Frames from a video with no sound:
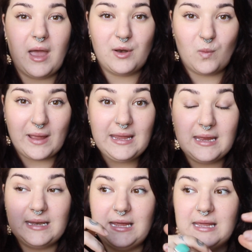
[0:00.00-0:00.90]
an
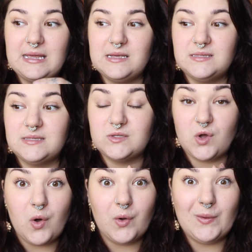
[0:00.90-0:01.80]
awakening is
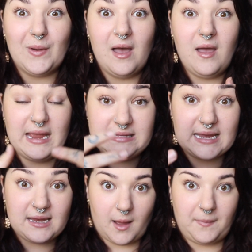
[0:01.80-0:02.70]
it's
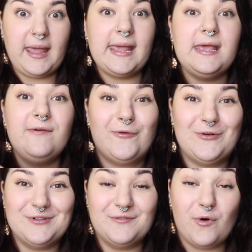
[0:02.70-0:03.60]
like an
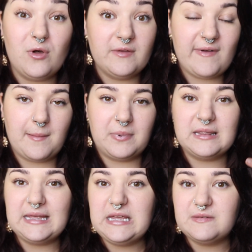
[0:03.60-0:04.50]
upheaval of all of our
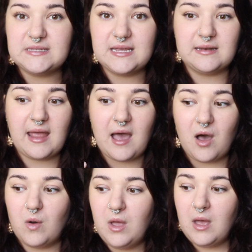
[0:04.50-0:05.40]
beliefs and
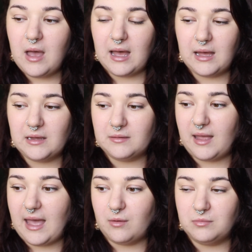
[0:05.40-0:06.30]
our
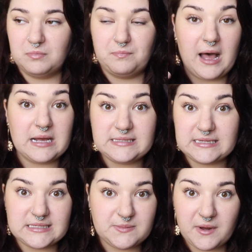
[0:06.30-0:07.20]
past
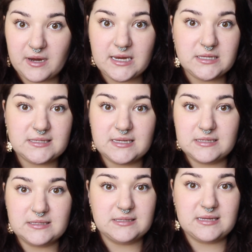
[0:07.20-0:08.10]

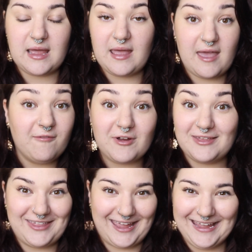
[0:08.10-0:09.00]
experiences.
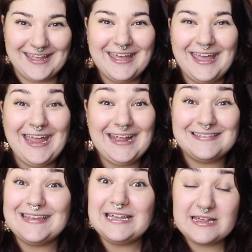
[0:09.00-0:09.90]
Everything.
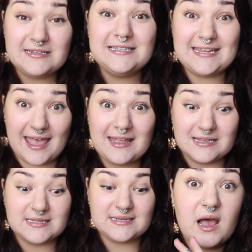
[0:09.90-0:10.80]
It's
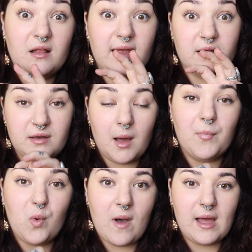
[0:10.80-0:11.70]
intense. Our
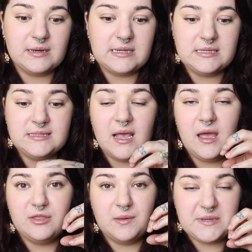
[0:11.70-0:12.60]
number one is
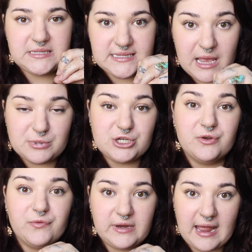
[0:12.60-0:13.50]
the perception
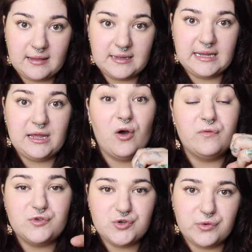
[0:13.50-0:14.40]
of reality,
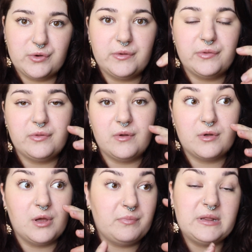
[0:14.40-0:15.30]
of truth,
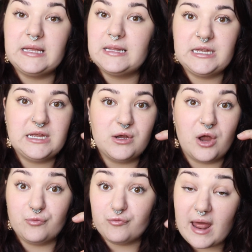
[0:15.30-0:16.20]
completely
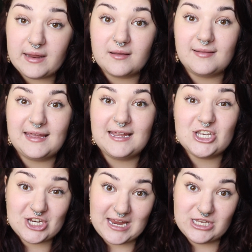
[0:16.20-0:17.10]
and radically
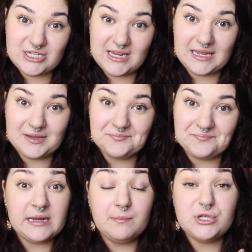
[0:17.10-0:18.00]
changing.
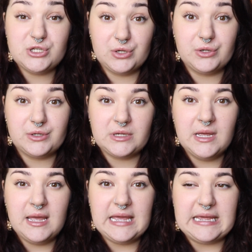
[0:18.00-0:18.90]
Number two
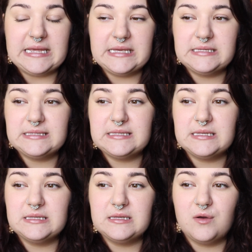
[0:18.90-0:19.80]

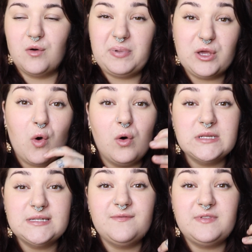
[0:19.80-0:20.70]
is,
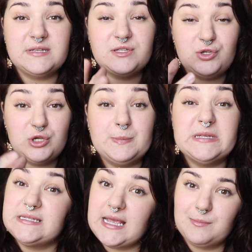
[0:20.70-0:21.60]
because of this new
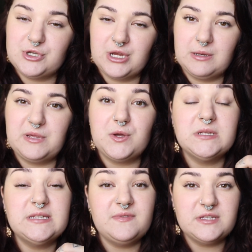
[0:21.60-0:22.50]
perception,
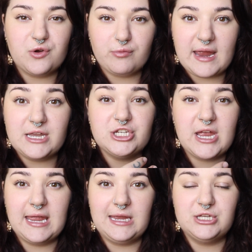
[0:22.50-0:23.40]
because of this great
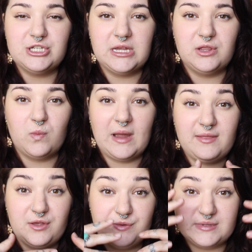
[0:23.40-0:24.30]
change in the way
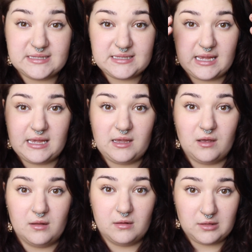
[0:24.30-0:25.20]
that you
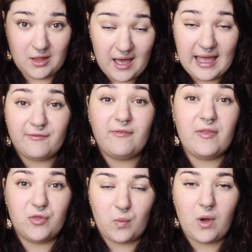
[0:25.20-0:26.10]
see life
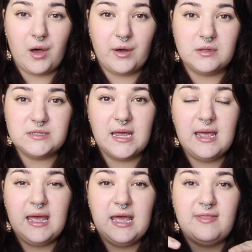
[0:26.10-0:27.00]
and the world,
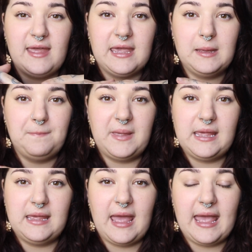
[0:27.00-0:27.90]
there can
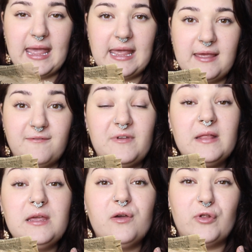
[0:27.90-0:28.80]
be a
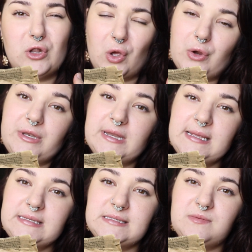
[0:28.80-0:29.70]
feeling of
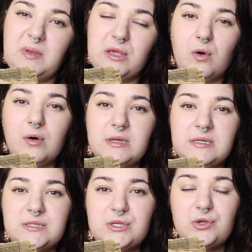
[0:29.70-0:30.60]
aloneness,
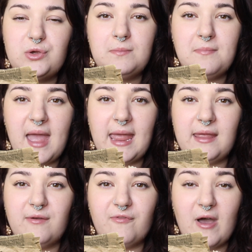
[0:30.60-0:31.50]
because you
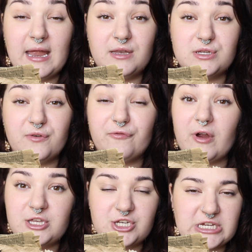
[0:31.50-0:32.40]
may find
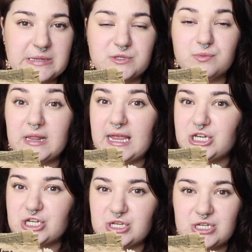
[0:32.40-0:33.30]
friendships,
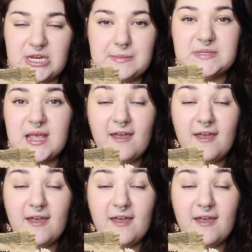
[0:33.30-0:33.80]
relationships,